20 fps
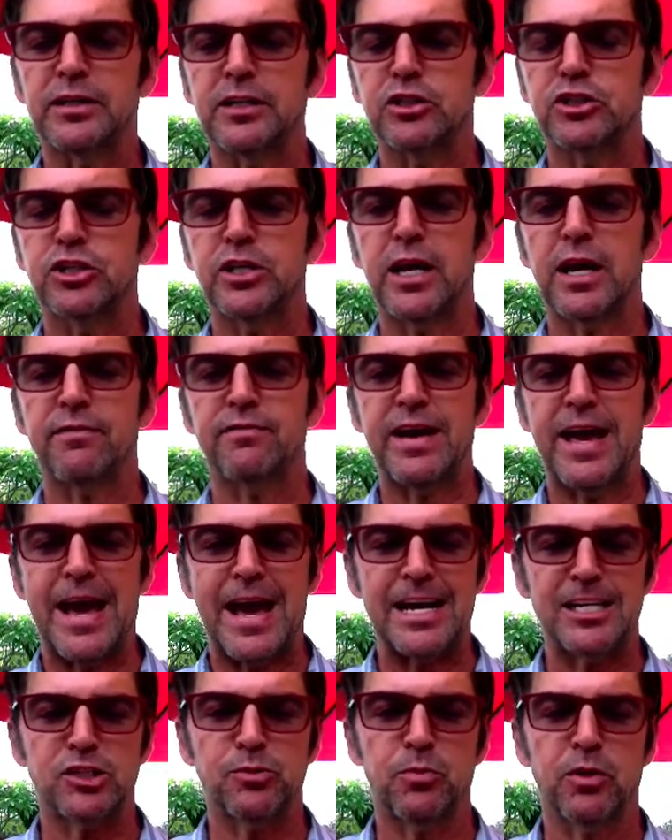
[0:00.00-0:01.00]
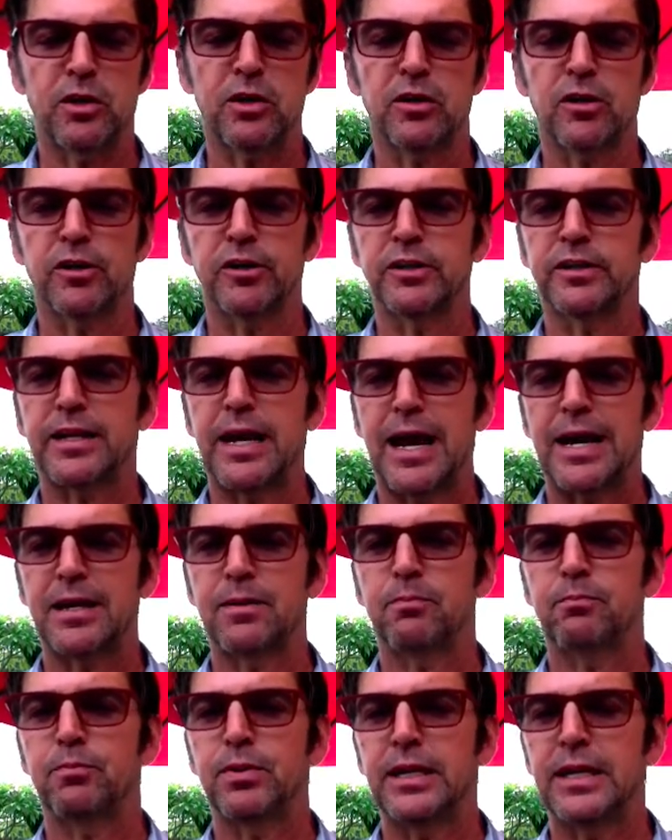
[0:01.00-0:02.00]
does she have asthma or
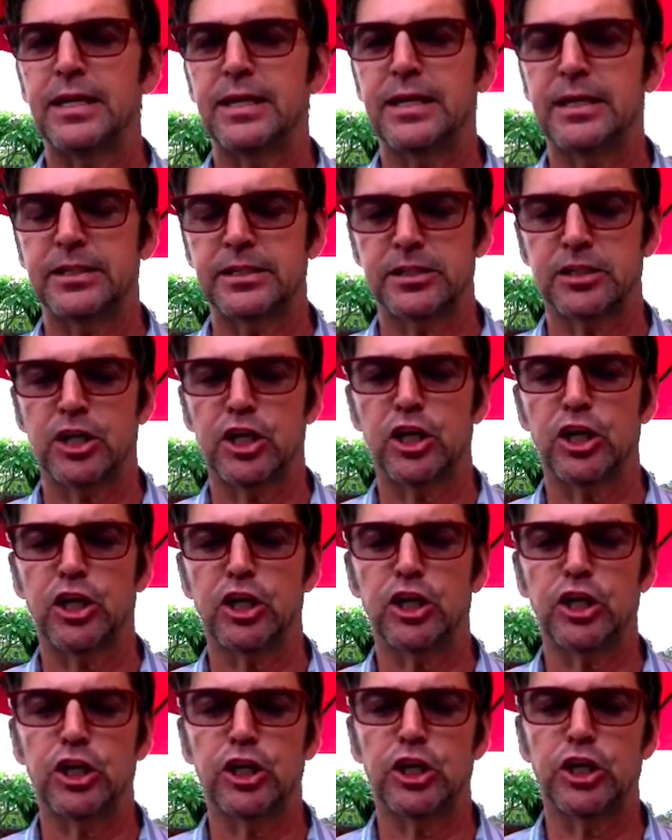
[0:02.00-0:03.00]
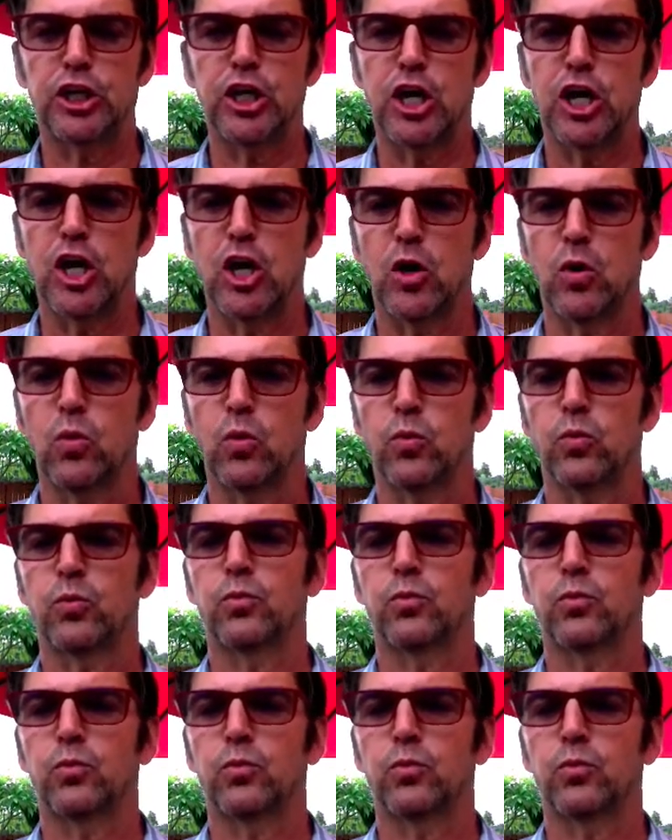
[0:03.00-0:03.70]
diabetes? go.